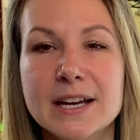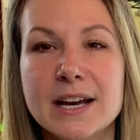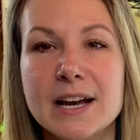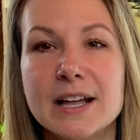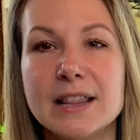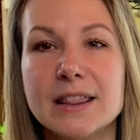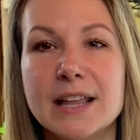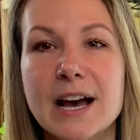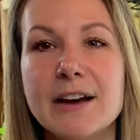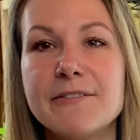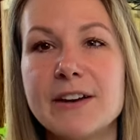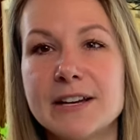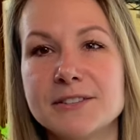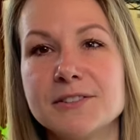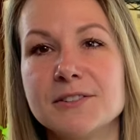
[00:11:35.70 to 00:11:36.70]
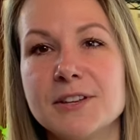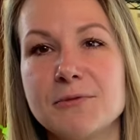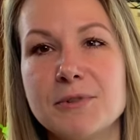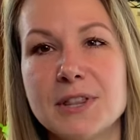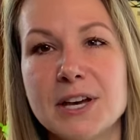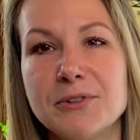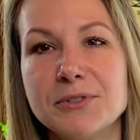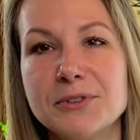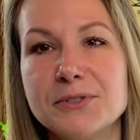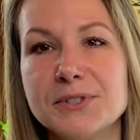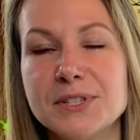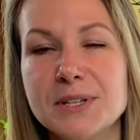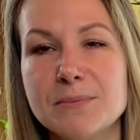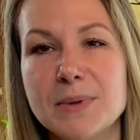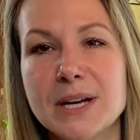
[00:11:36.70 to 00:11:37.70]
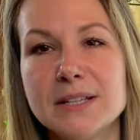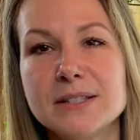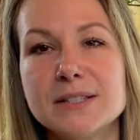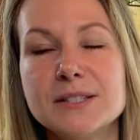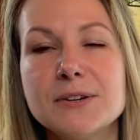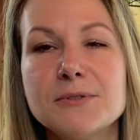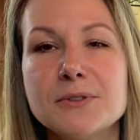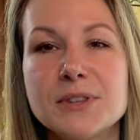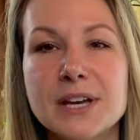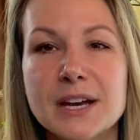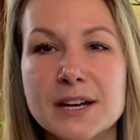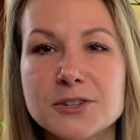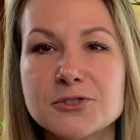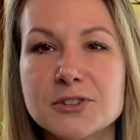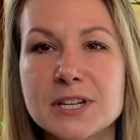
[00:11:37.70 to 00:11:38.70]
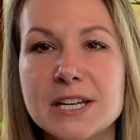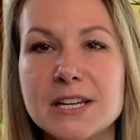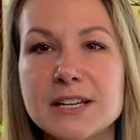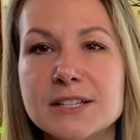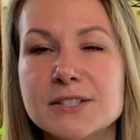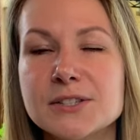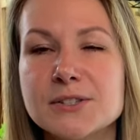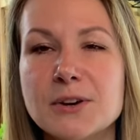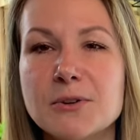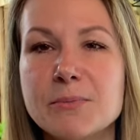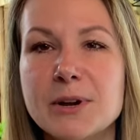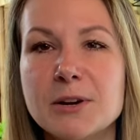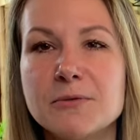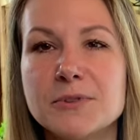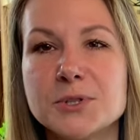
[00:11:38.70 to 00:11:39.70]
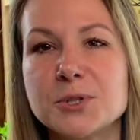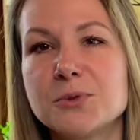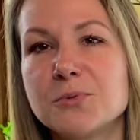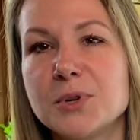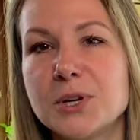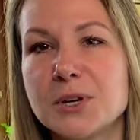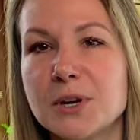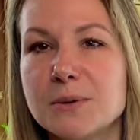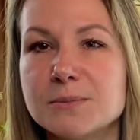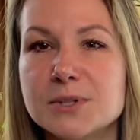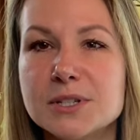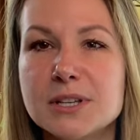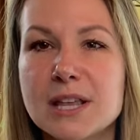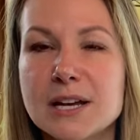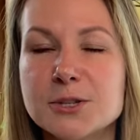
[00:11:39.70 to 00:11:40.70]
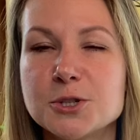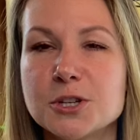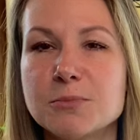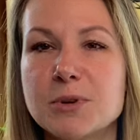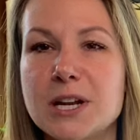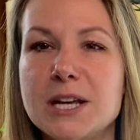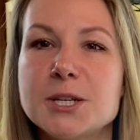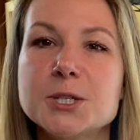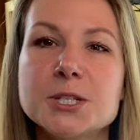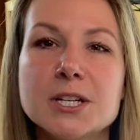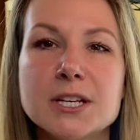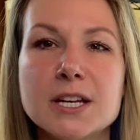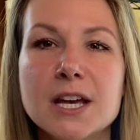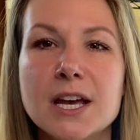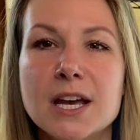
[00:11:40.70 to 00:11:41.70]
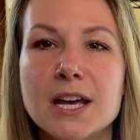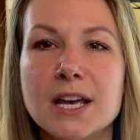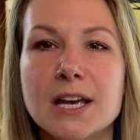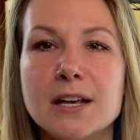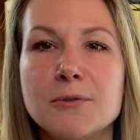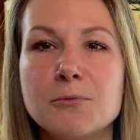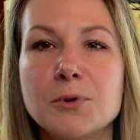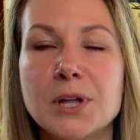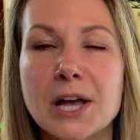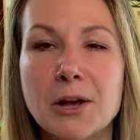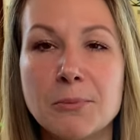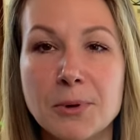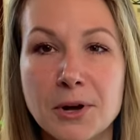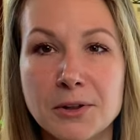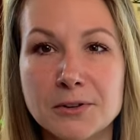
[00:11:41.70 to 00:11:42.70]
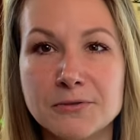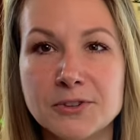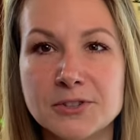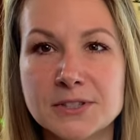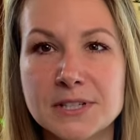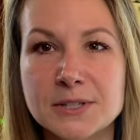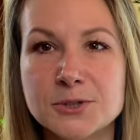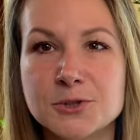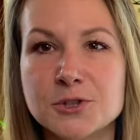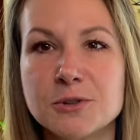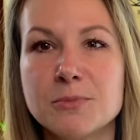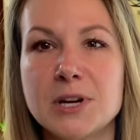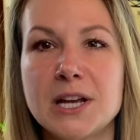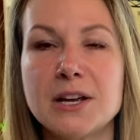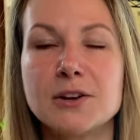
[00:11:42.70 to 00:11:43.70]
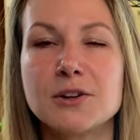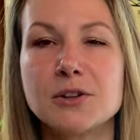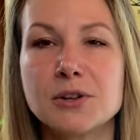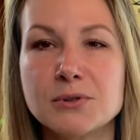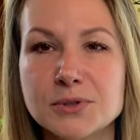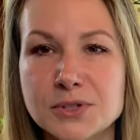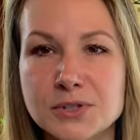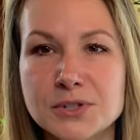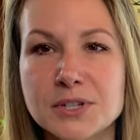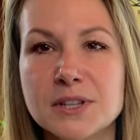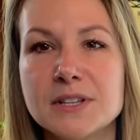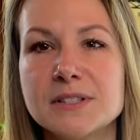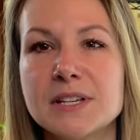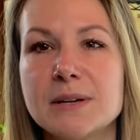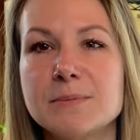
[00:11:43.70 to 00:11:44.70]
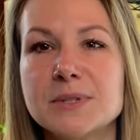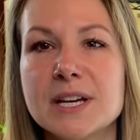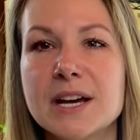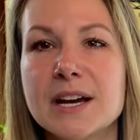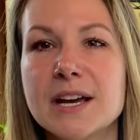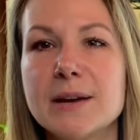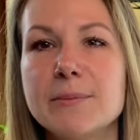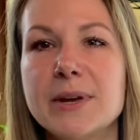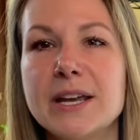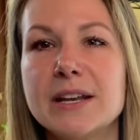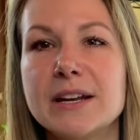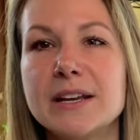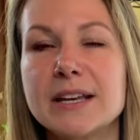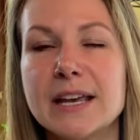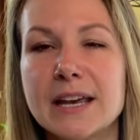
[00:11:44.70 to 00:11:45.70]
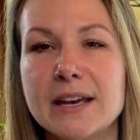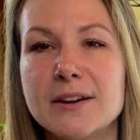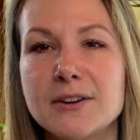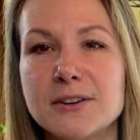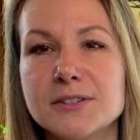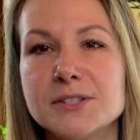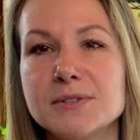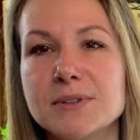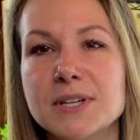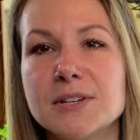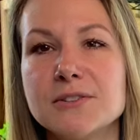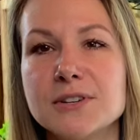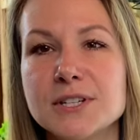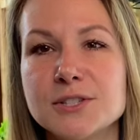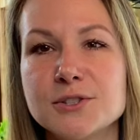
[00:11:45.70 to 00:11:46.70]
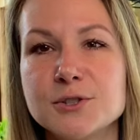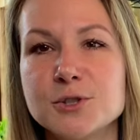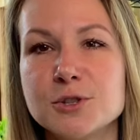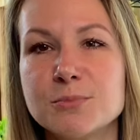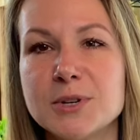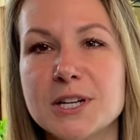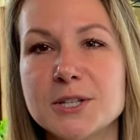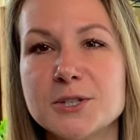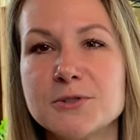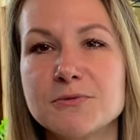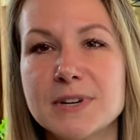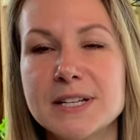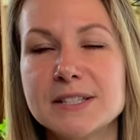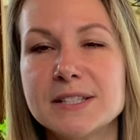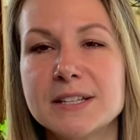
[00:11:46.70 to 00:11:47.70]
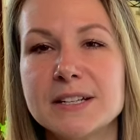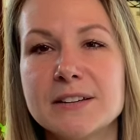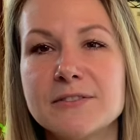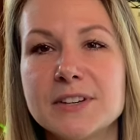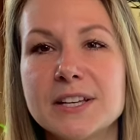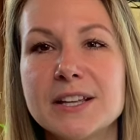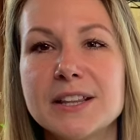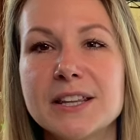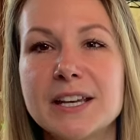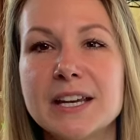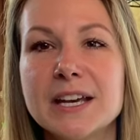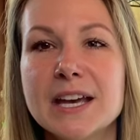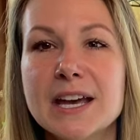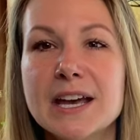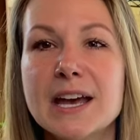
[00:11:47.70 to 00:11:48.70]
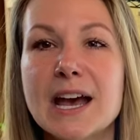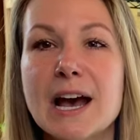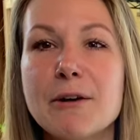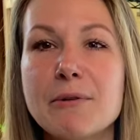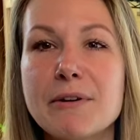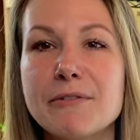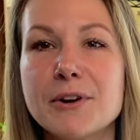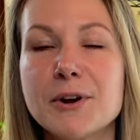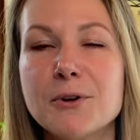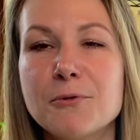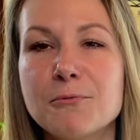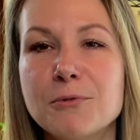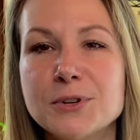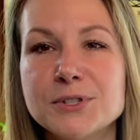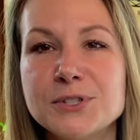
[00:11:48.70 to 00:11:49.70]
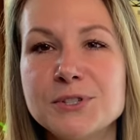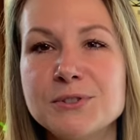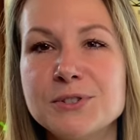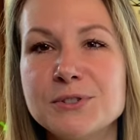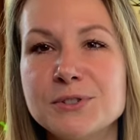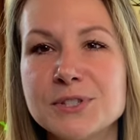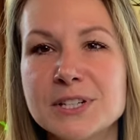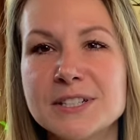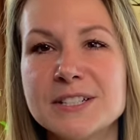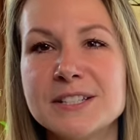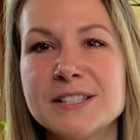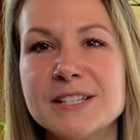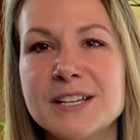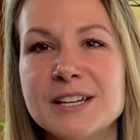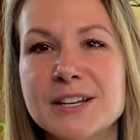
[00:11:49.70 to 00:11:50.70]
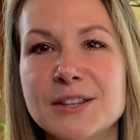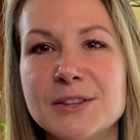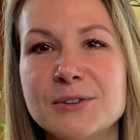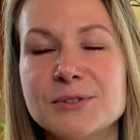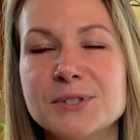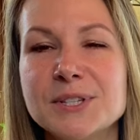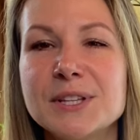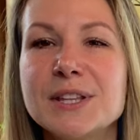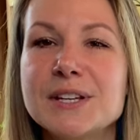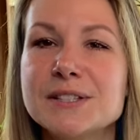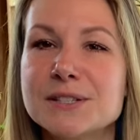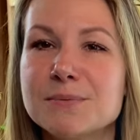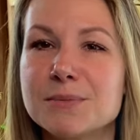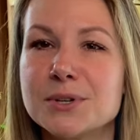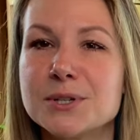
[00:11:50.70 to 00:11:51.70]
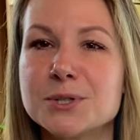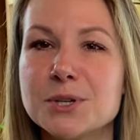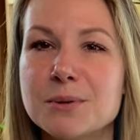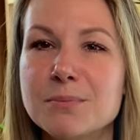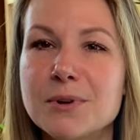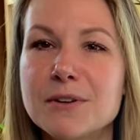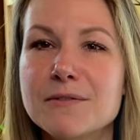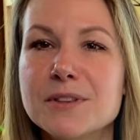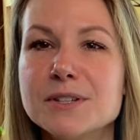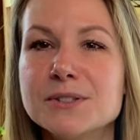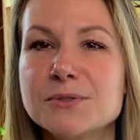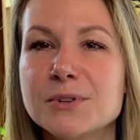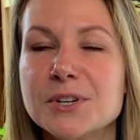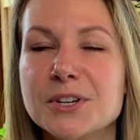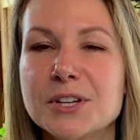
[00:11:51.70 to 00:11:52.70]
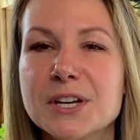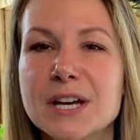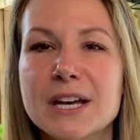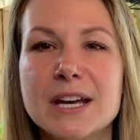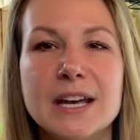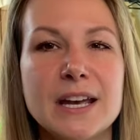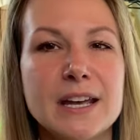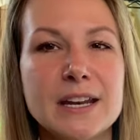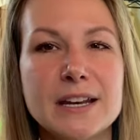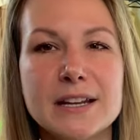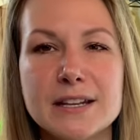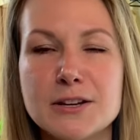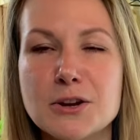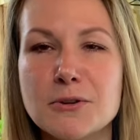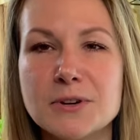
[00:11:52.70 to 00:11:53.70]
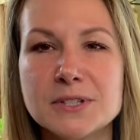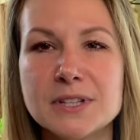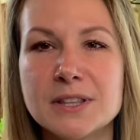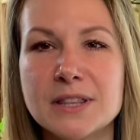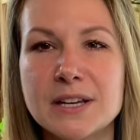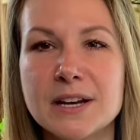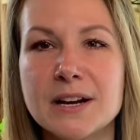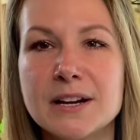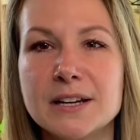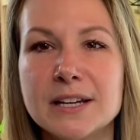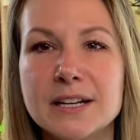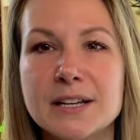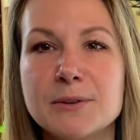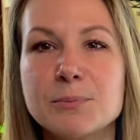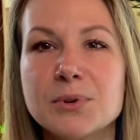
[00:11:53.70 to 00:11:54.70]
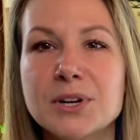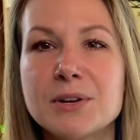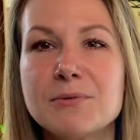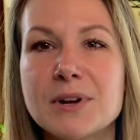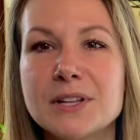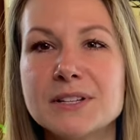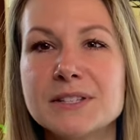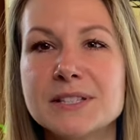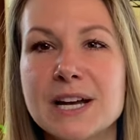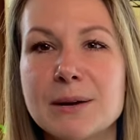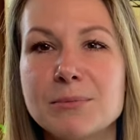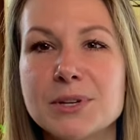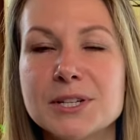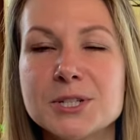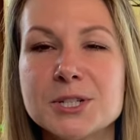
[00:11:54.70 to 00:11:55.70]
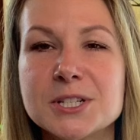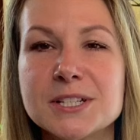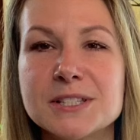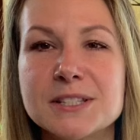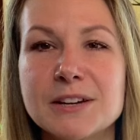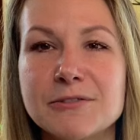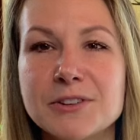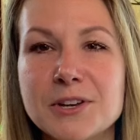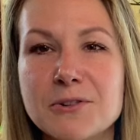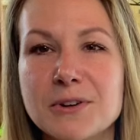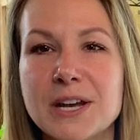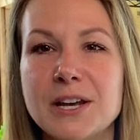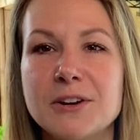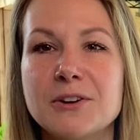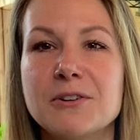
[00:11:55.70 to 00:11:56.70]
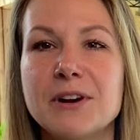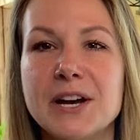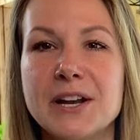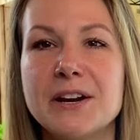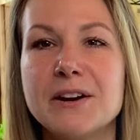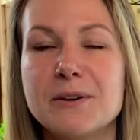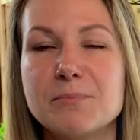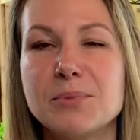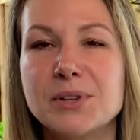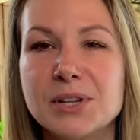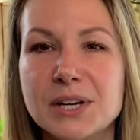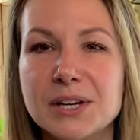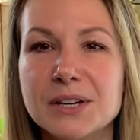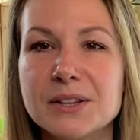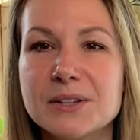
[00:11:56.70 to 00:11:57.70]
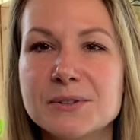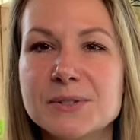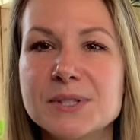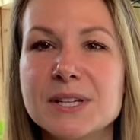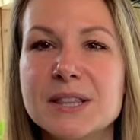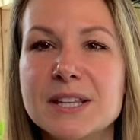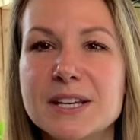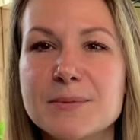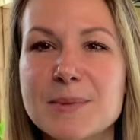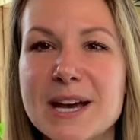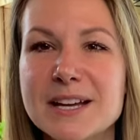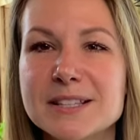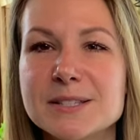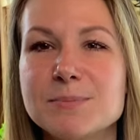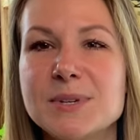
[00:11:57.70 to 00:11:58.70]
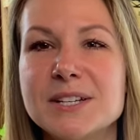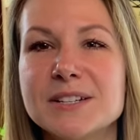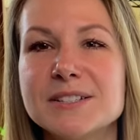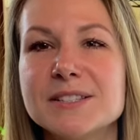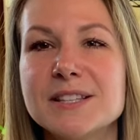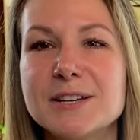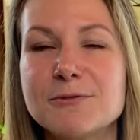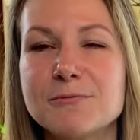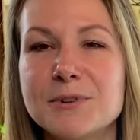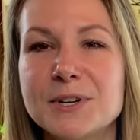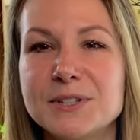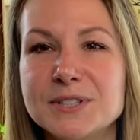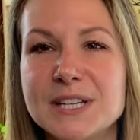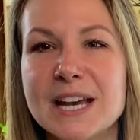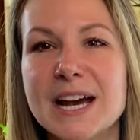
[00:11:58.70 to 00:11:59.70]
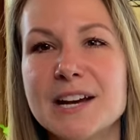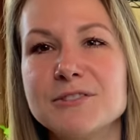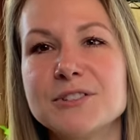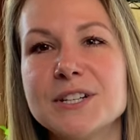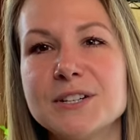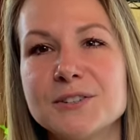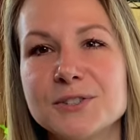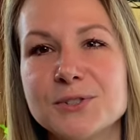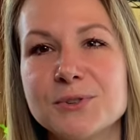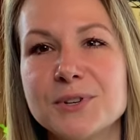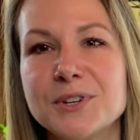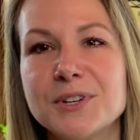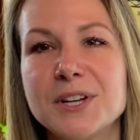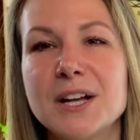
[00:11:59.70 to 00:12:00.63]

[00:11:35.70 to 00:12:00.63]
a lot faster than without those seed mats. So the extra heat is so beneficial when it comes to that germination. It will help all of your seeds germinate closer to the same time, and it can also increase your germination rate significantly. However, once you do start to see those seedlings emerge above the soil and notice that they are getting pretty well established, it's definitely okay to go ahead and unplug those seedling mats because they will dehydrate your soil